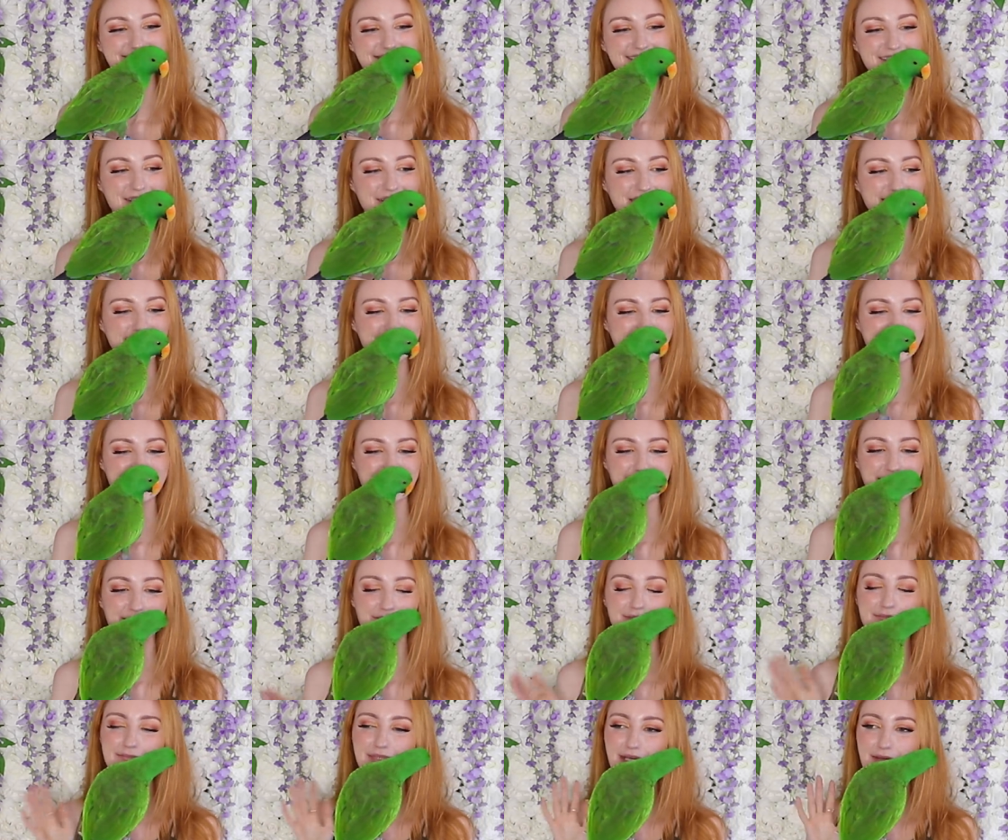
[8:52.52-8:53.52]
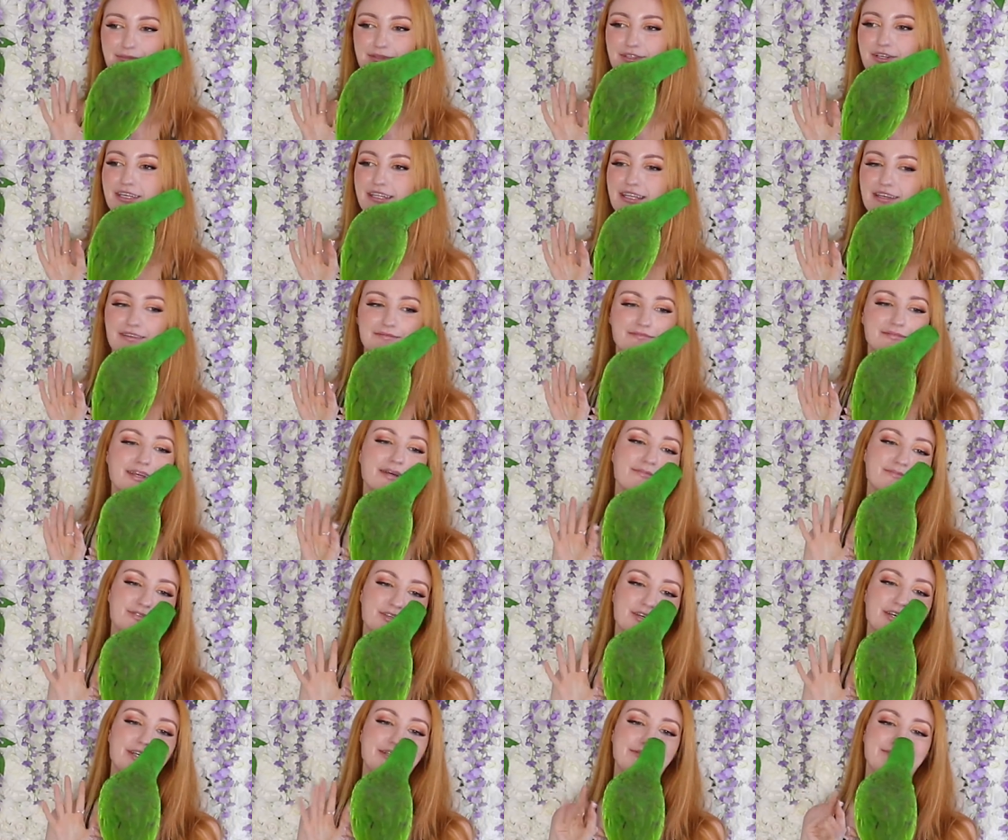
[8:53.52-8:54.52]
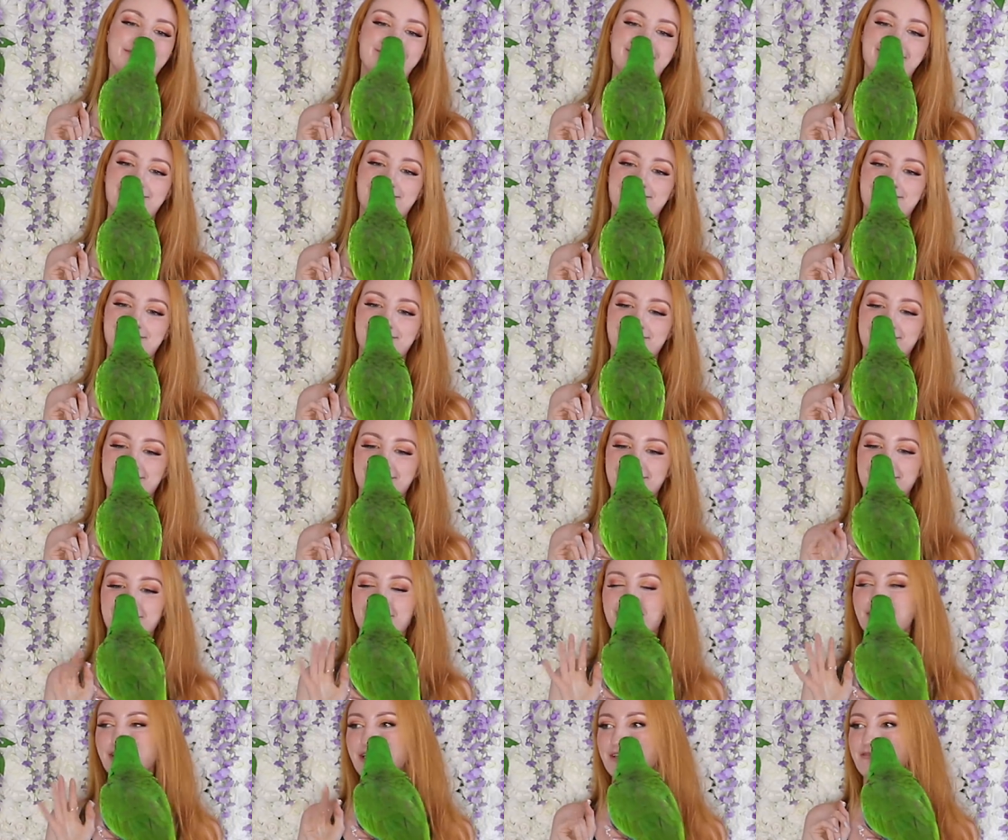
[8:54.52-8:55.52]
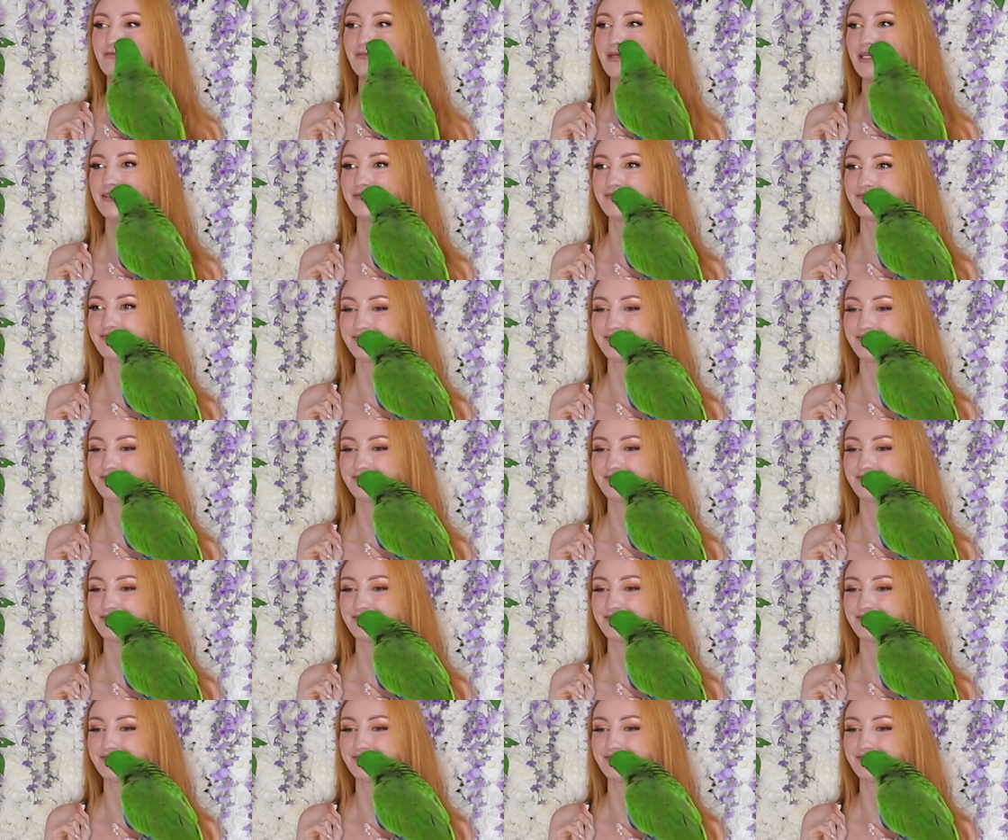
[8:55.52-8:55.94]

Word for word: Sorry, Archie. I'm, I'm sorry. That I'm sorry forgive me.